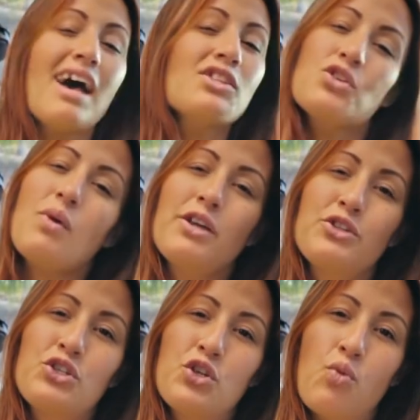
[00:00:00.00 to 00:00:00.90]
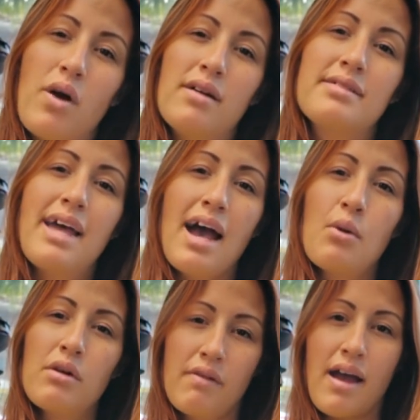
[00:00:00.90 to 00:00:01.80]
as to why you shouldn't weld
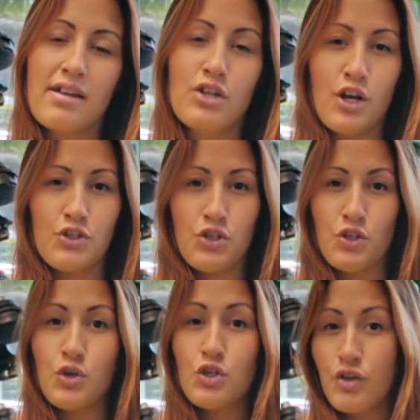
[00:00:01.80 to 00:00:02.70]
our racks onto your